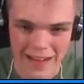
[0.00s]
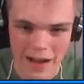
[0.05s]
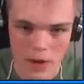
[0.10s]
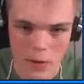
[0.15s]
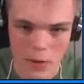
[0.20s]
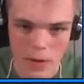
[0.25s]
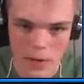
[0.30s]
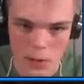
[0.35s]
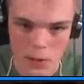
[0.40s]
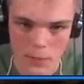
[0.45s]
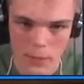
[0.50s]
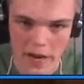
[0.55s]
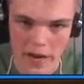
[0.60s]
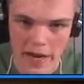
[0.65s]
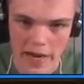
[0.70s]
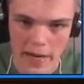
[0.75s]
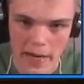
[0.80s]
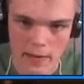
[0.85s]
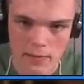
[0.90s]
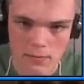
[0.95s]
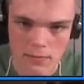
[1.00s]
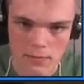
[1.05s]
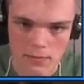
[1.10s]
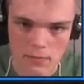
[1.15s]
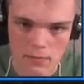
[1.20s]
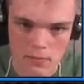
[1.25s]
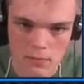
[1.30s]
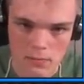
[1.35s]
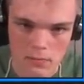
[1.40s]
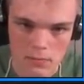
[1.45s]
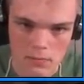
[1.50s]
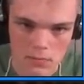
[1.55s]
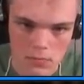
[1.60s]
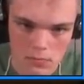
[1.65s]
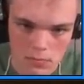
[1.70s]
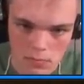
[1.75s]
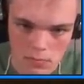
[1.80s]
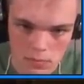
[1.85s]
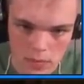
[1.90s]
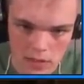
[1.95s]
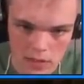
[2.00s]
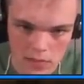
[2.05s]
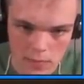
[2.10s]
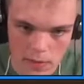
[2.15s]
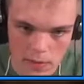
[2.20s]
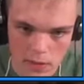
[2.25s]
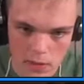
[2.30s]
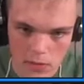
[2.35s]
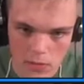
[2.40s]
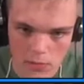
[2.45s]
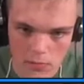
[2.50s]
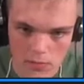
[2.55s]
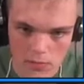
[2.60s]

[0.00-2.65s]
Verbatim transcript: Hello, Agent Binding. Pleased to meet you.